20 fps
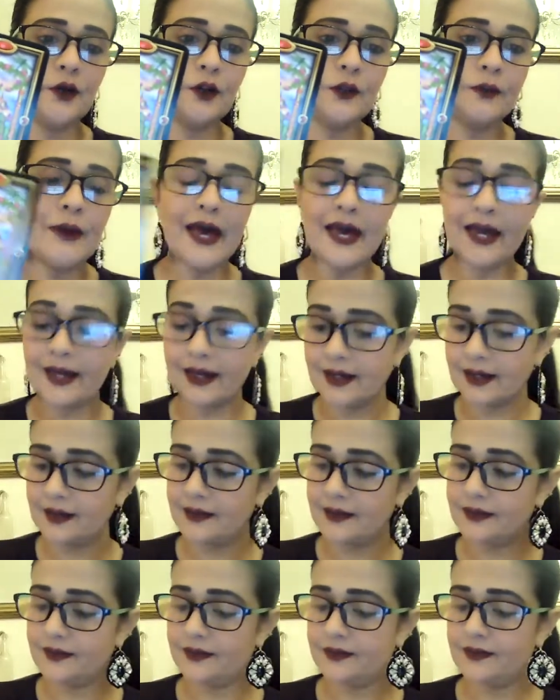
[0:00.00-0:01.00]
pull back.
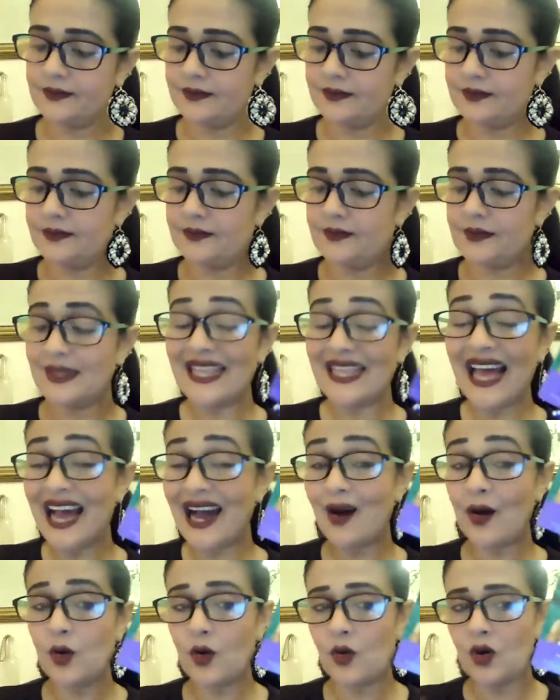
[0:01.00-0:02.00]

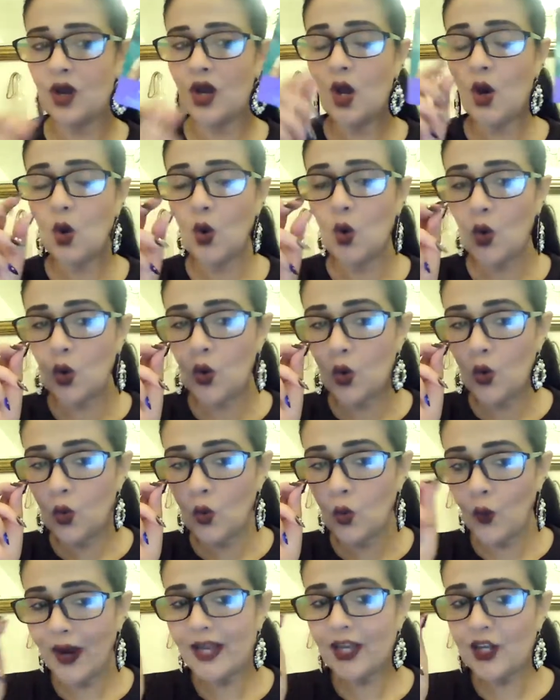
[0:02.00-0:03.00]
Now,
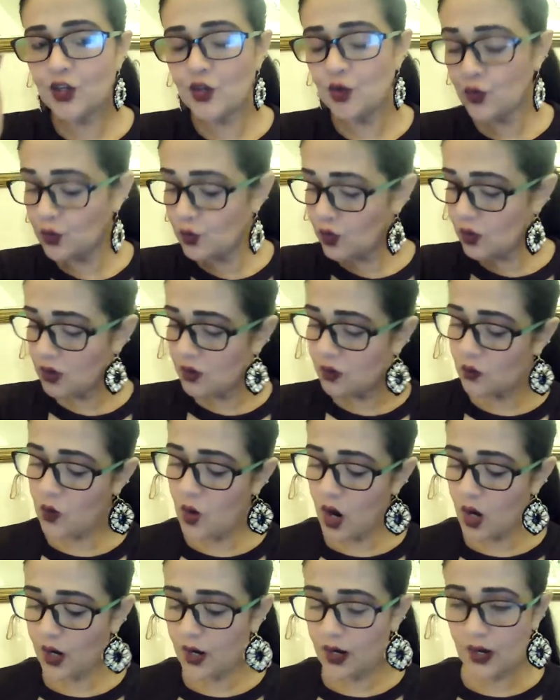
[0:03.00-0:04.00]
when you
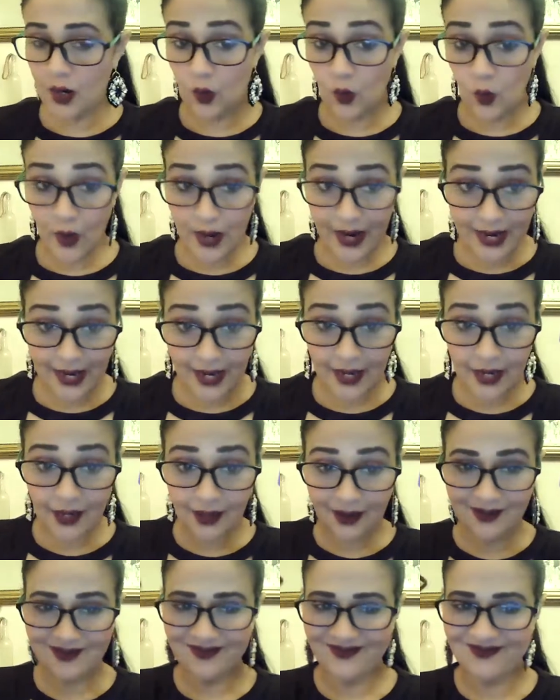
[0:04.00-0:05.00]
walk away,